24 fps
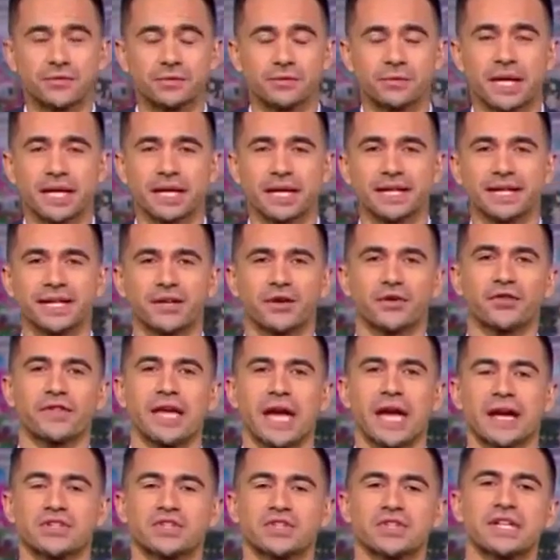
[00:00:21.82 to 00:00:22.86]
from getting in on
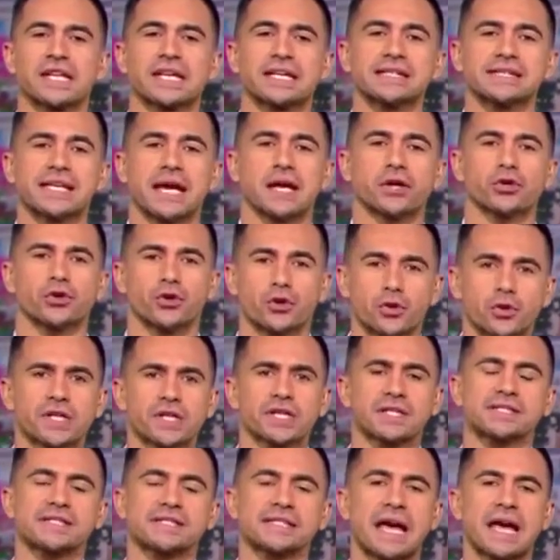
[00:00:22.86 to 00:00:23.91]
the action. Here's how you
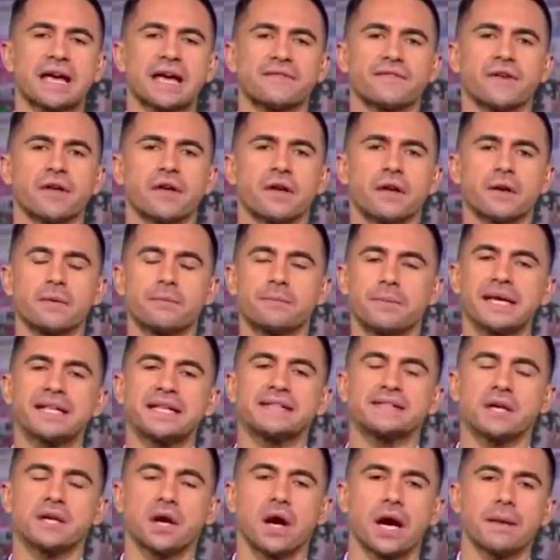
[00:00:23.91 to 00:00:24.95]
can save
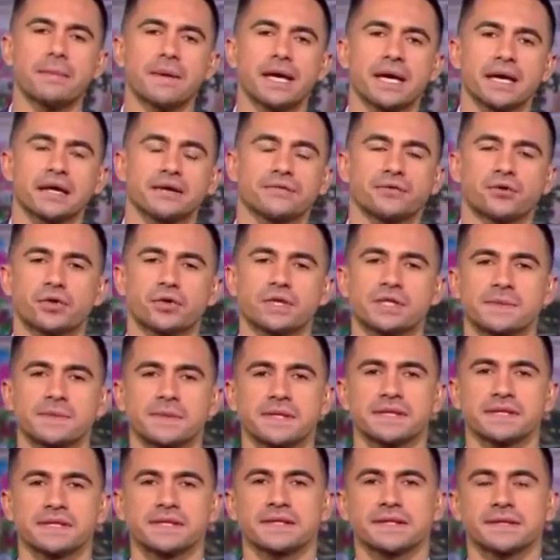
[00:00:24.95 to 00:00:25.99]
big time ahead of
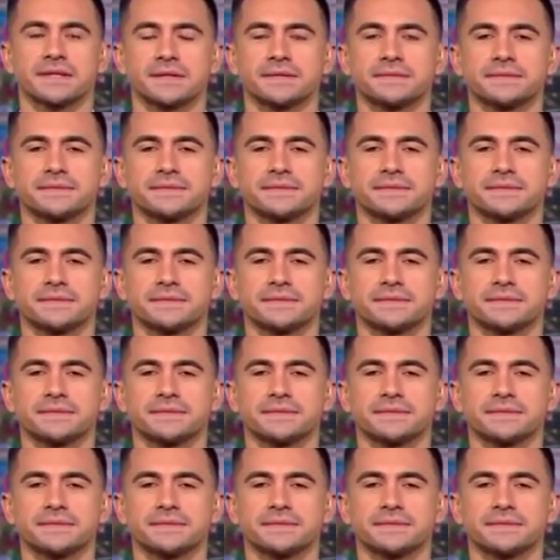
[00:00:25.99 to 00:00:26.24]
Christmas.